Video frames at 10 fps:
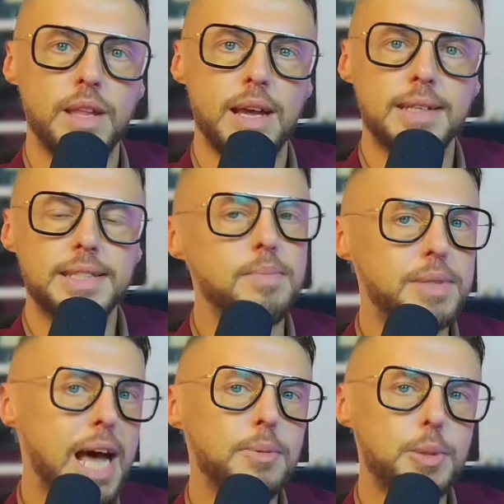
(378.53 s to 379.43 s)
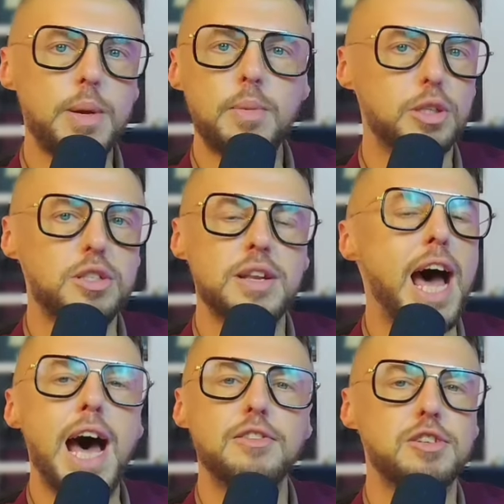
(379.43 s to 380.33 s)
Sometimes people do
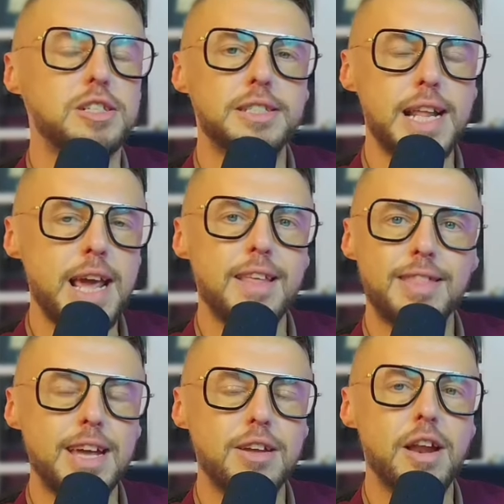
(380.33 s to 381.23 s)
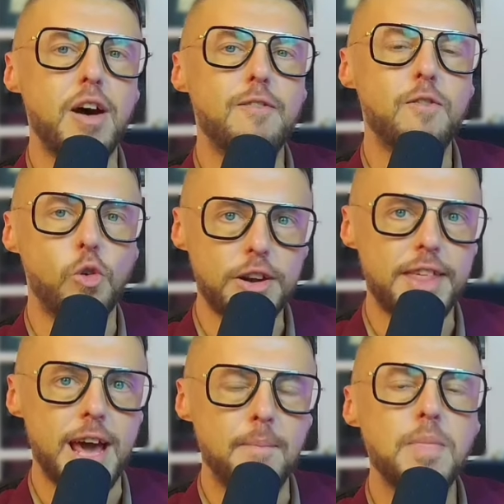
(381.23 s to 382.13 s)
not understand that you're not for
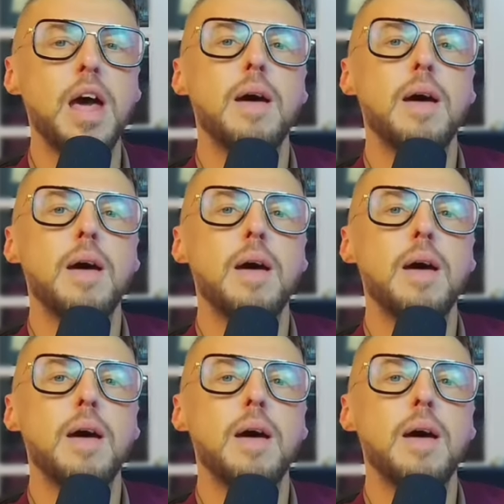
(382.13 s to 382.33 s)
them